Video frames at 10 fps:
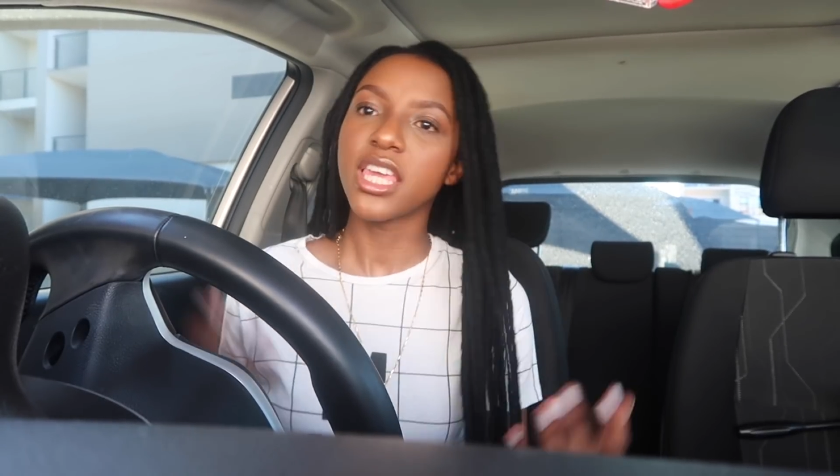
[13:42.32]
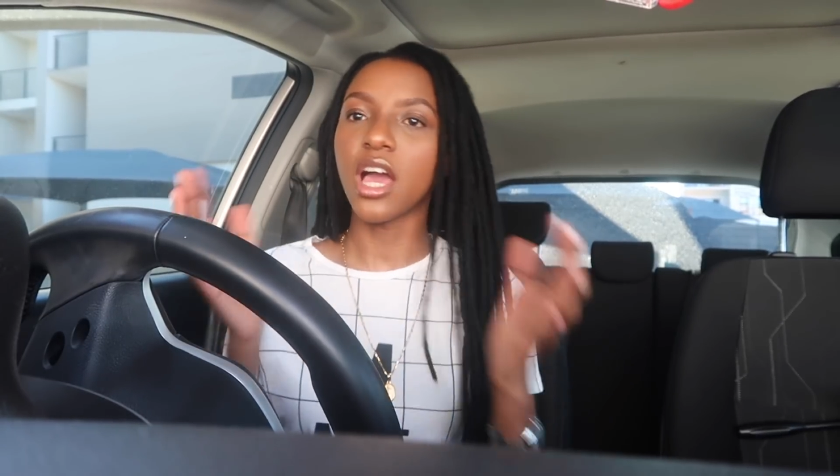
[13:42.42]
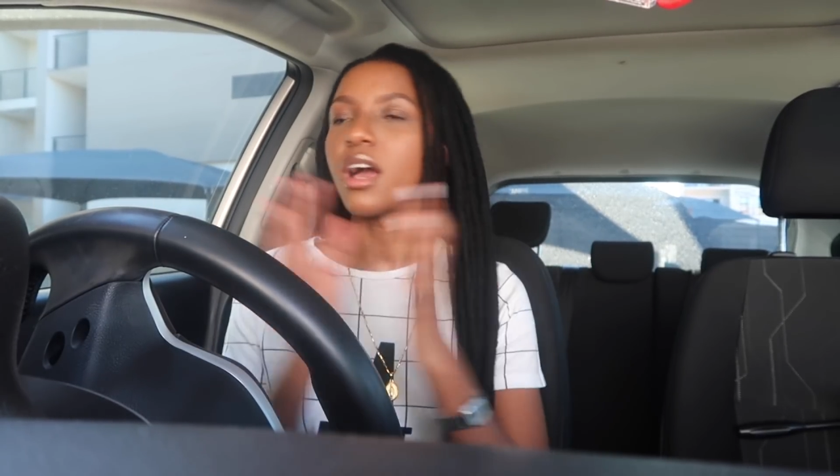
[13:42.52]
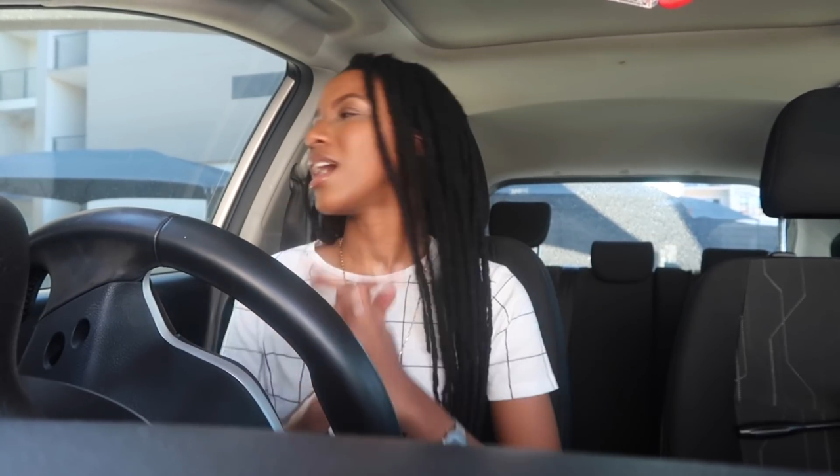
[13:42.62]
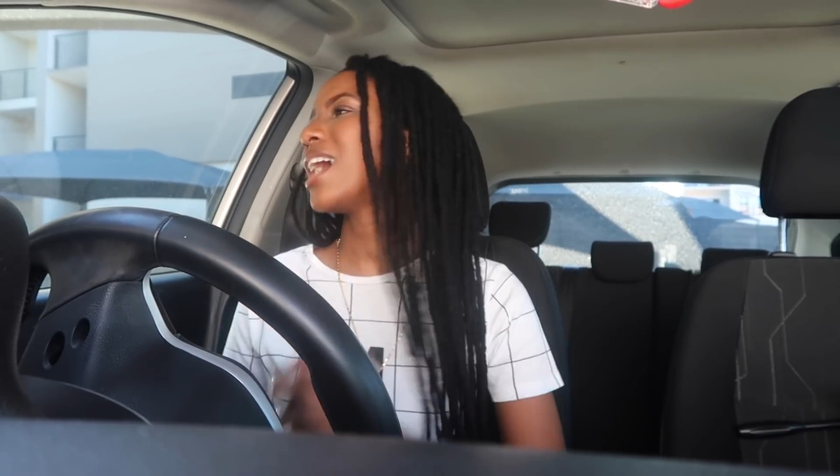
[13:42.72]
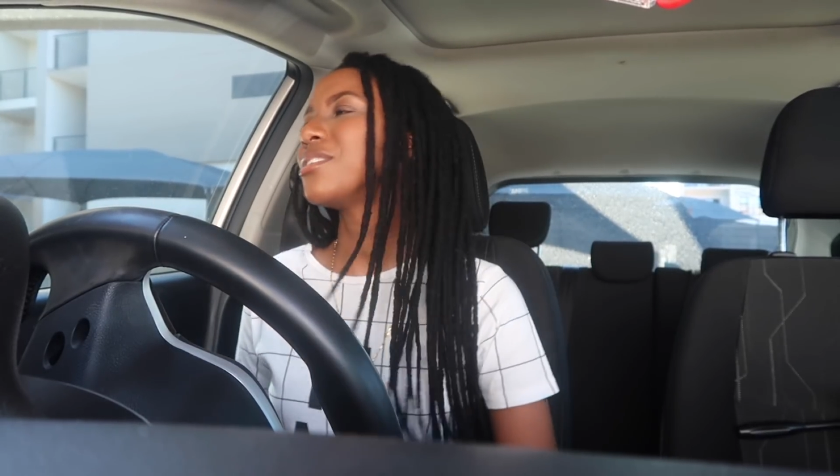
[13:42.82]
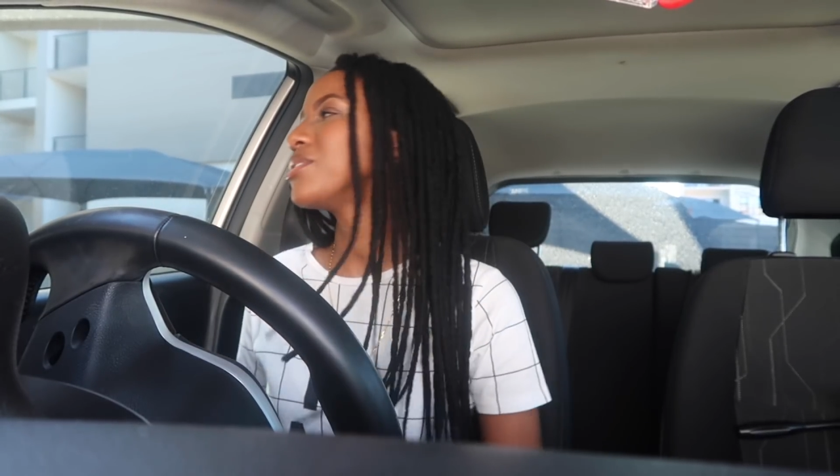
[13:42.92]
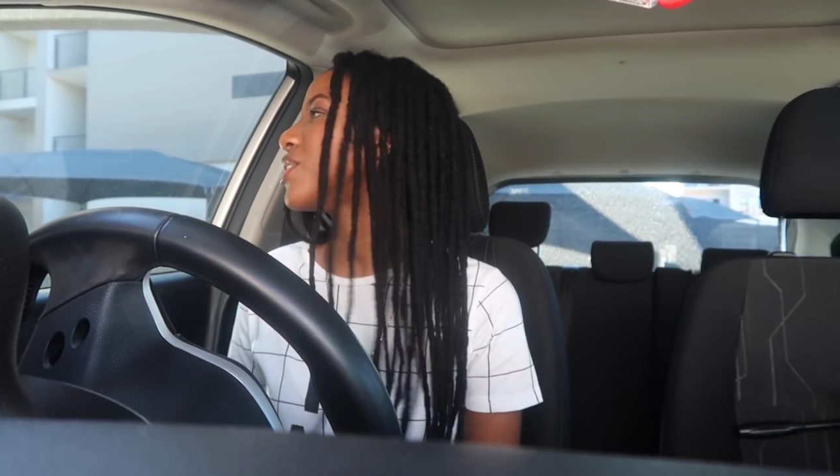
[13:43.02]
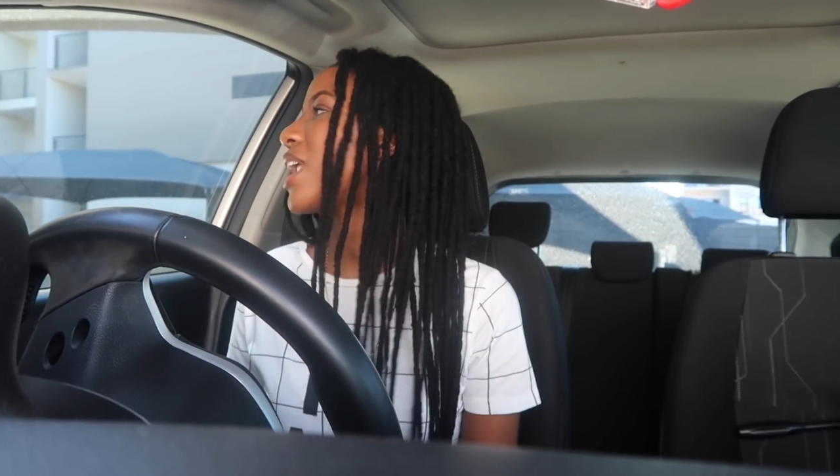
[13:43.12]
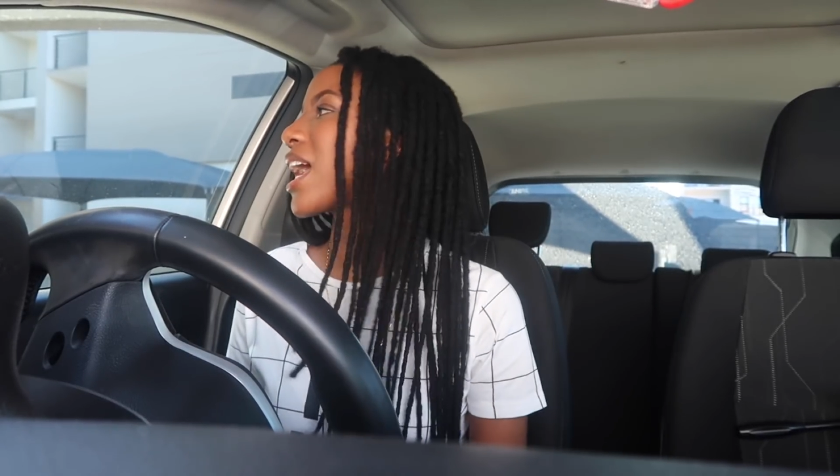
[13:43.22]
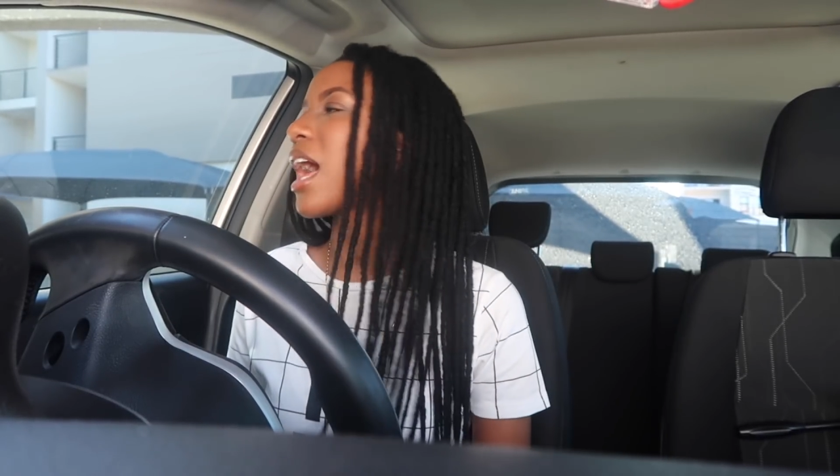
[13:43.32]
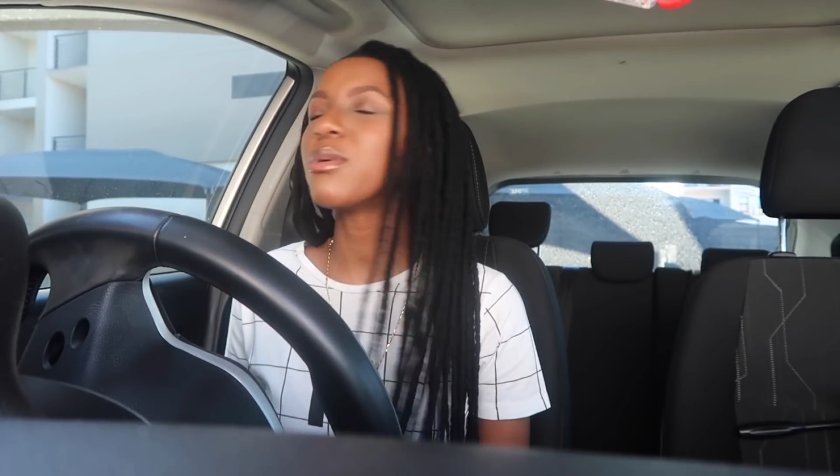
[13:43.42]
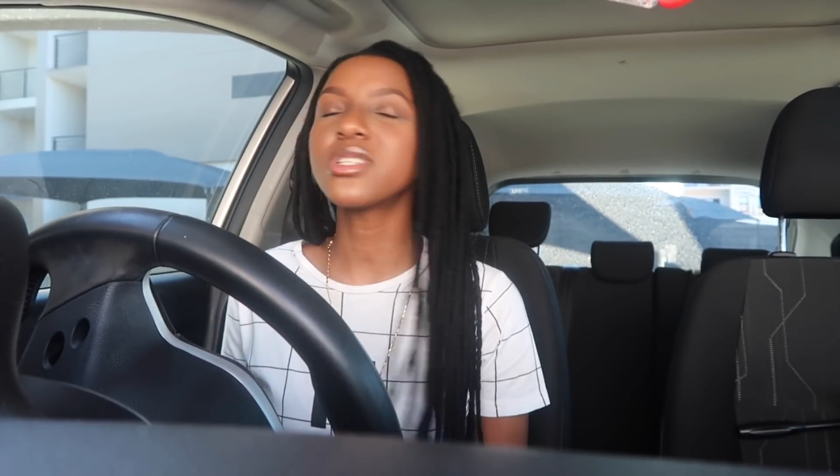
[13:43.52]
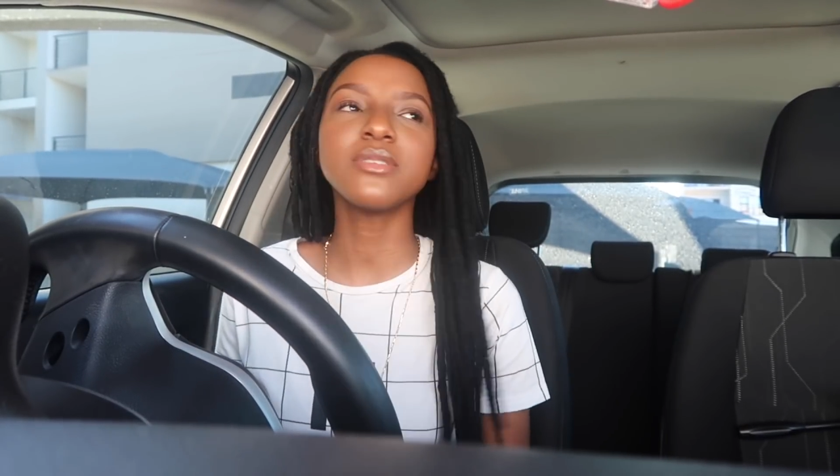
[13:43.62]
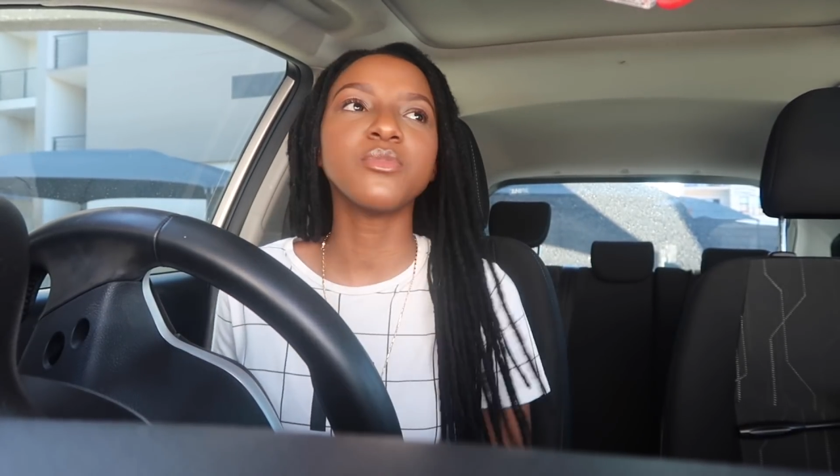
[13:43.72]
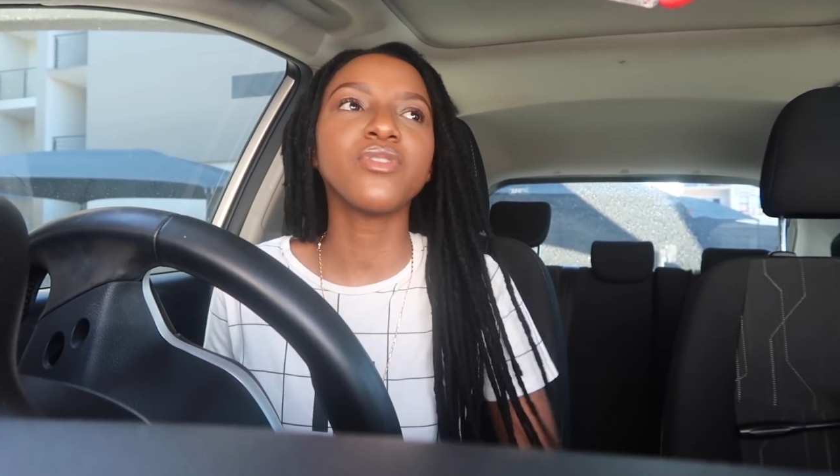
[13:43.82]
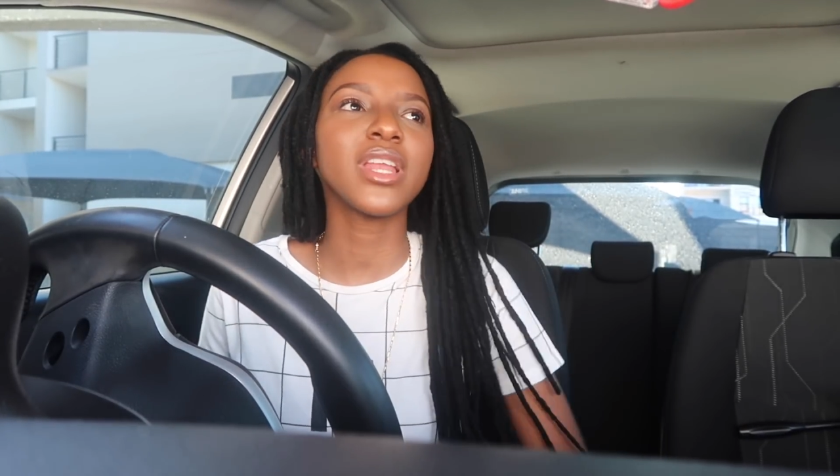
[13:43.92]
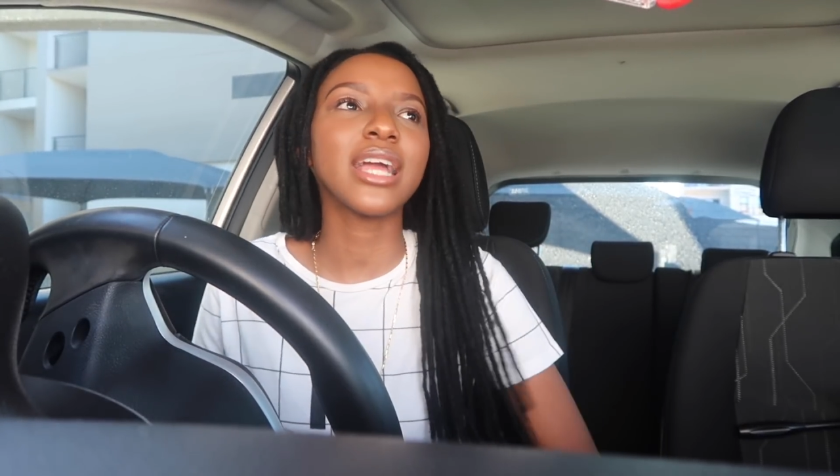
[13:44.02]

Yeah, I don't know, like I was just moving